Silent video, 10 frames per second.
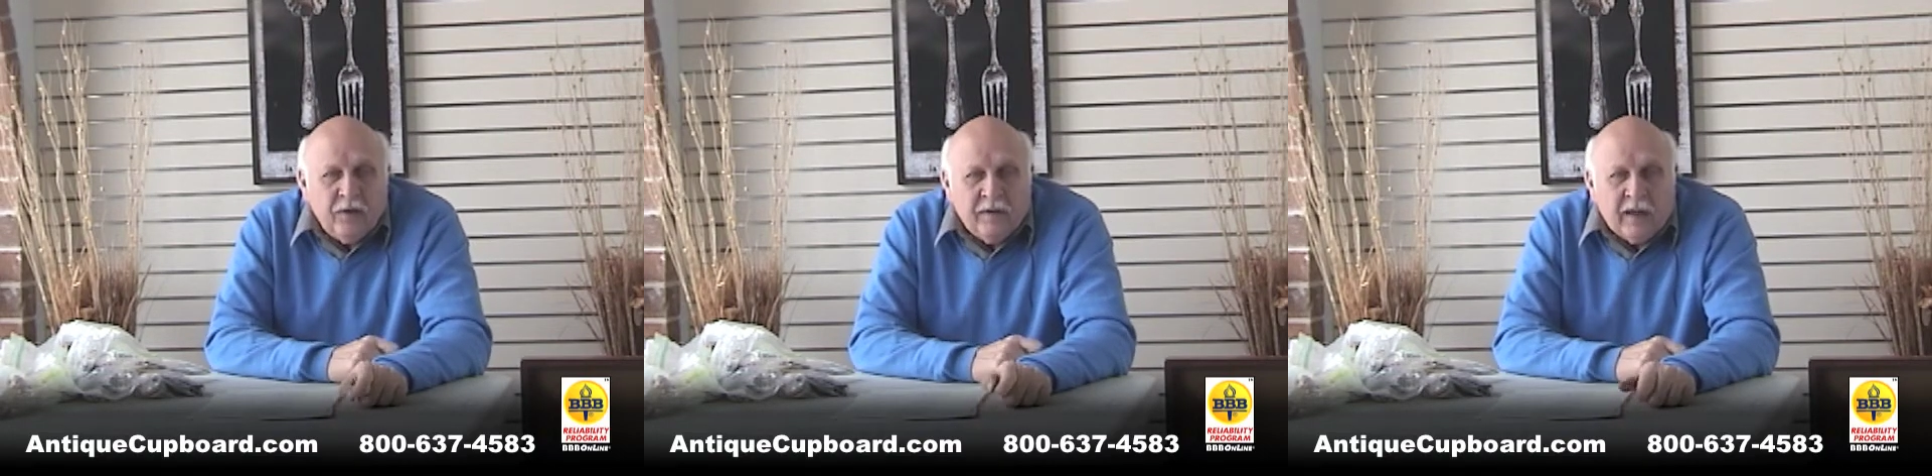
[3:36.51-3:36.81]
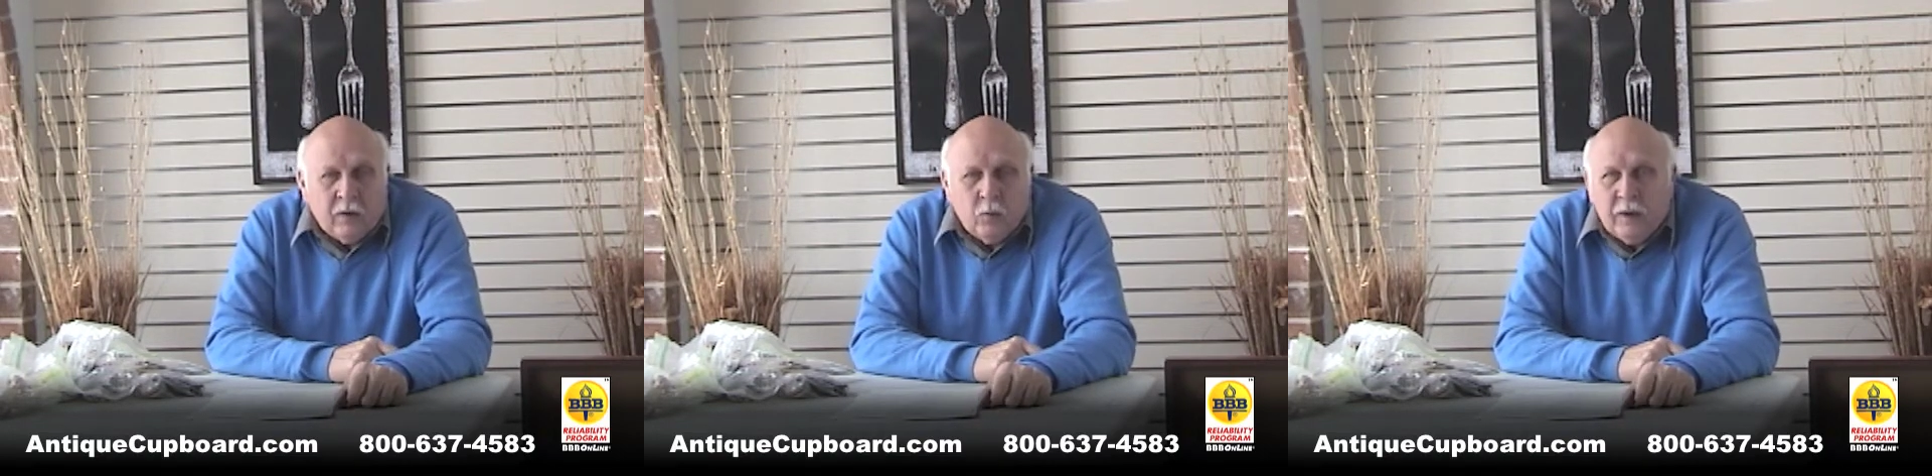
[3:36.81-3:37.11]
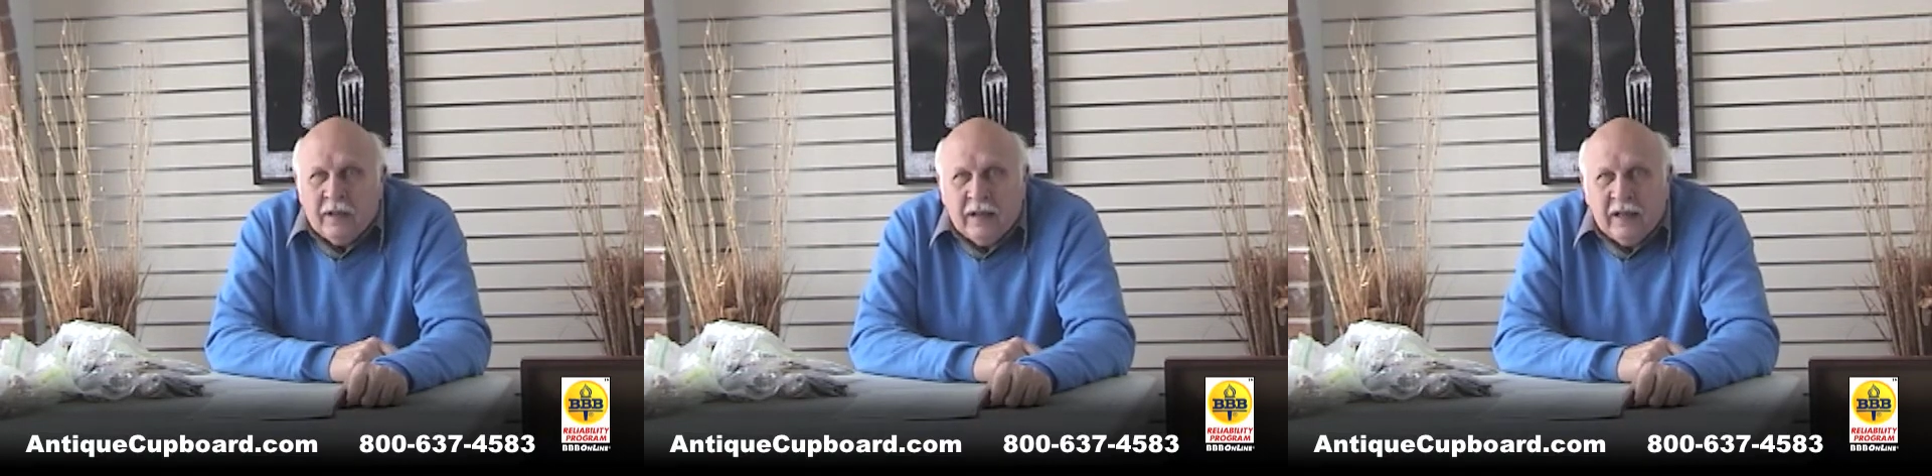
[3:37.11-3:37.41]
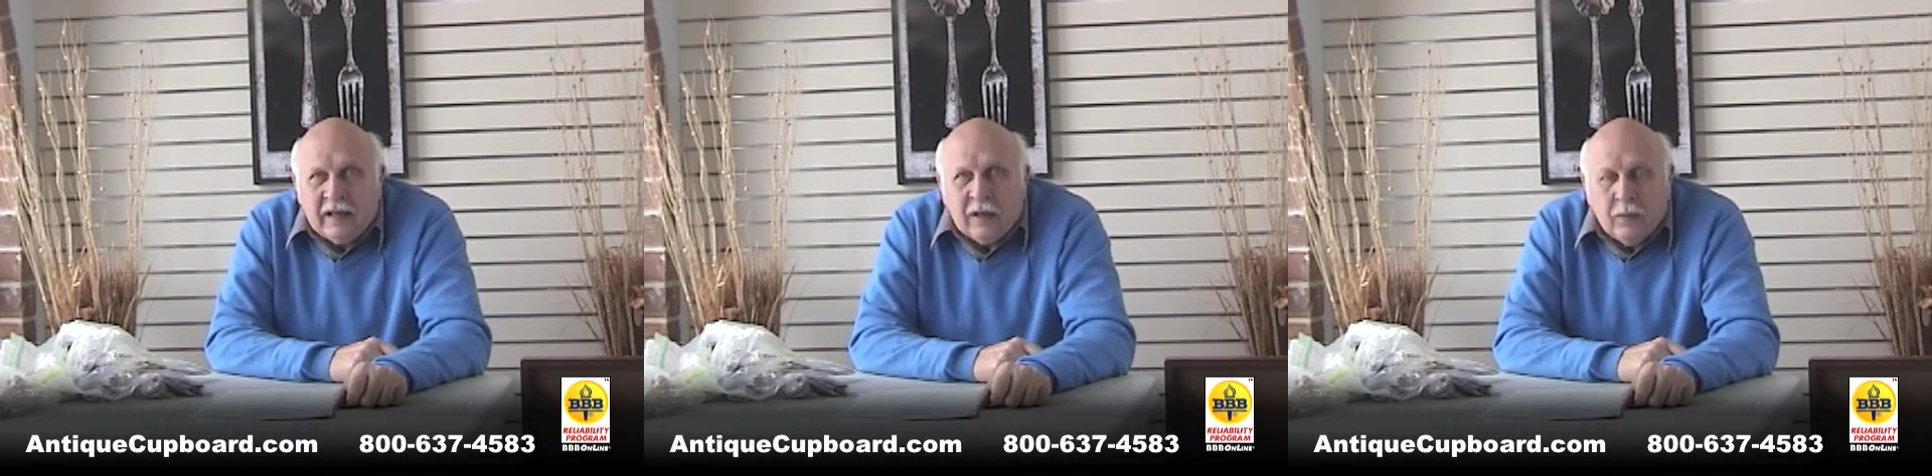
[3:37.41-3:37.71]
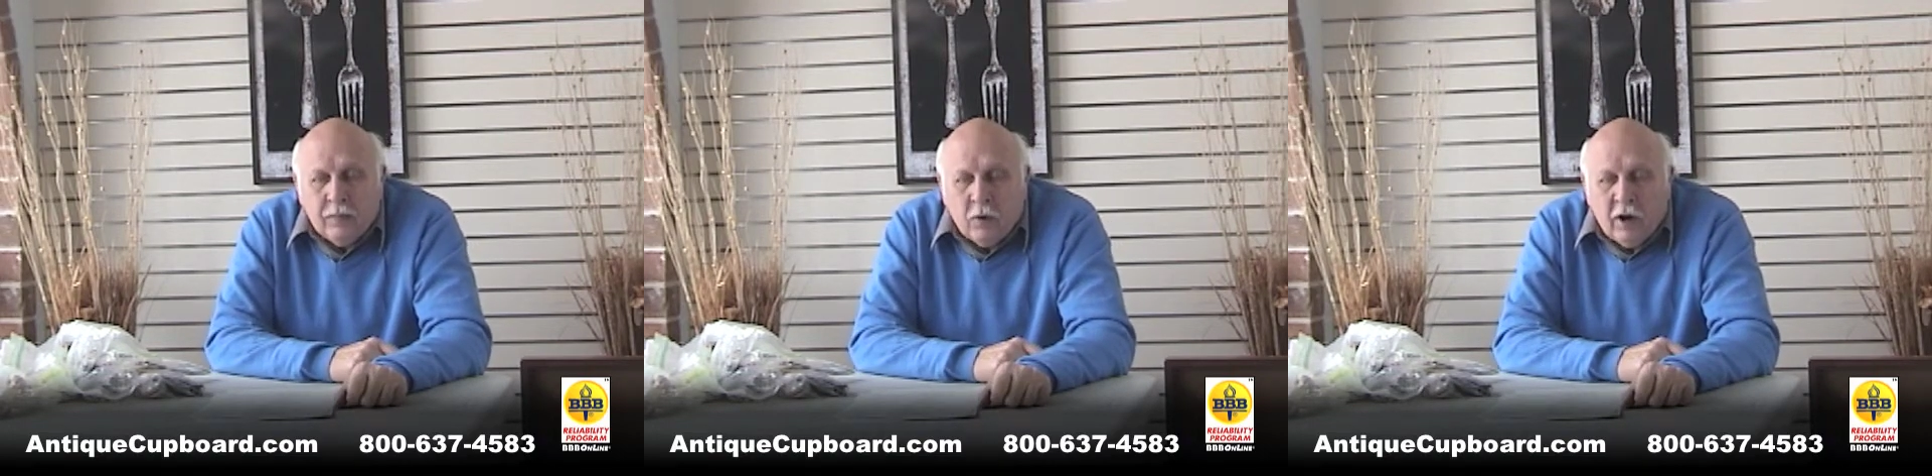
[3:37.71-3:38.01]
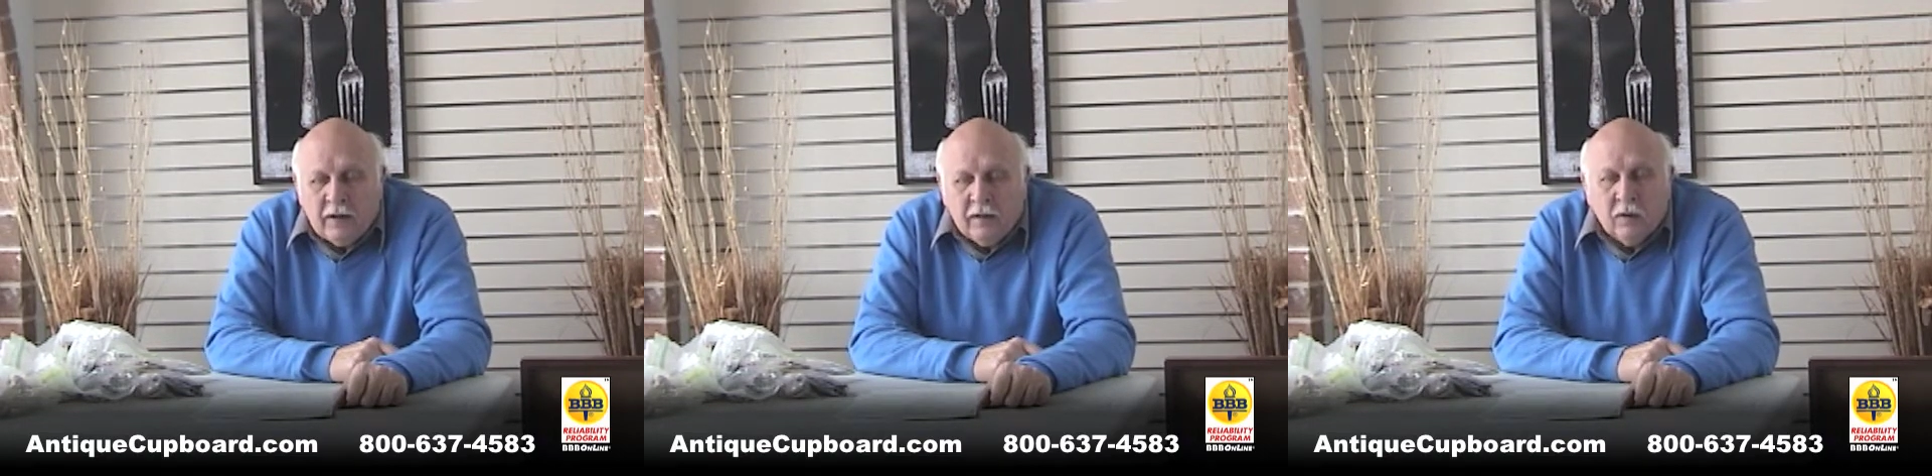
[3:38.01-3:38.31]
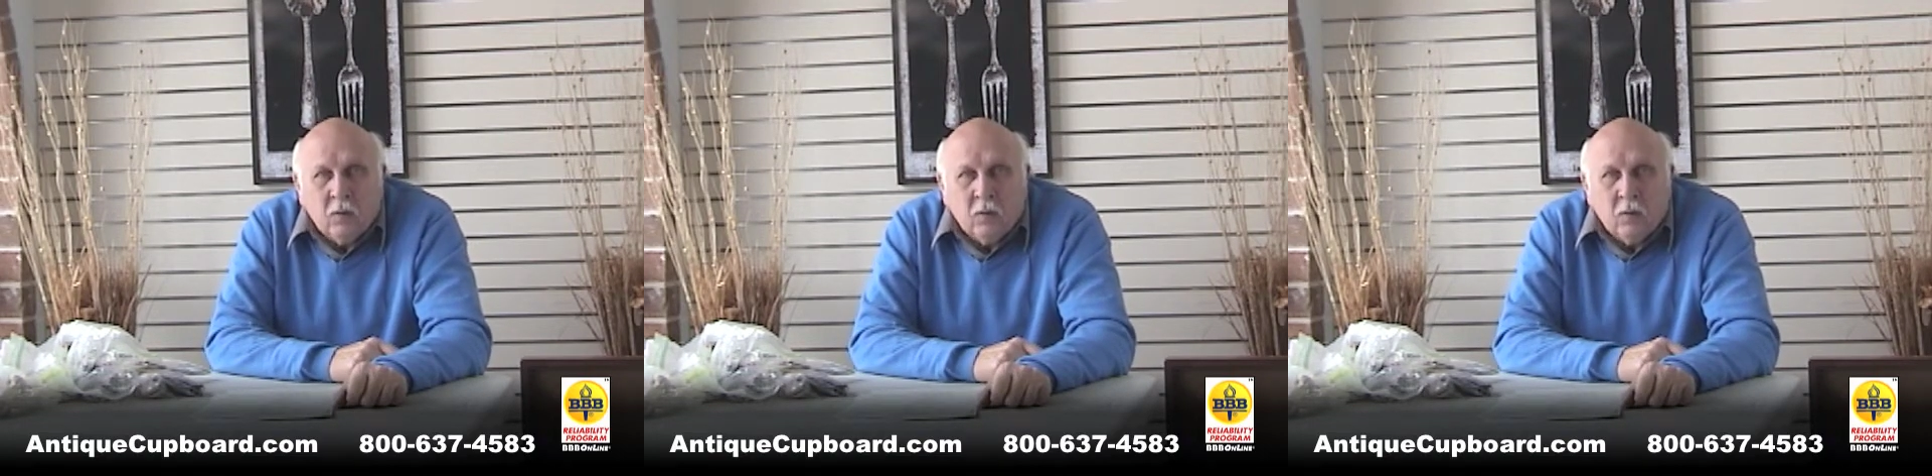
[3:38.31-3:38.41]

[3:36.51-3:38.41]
thing that I really liked that we bought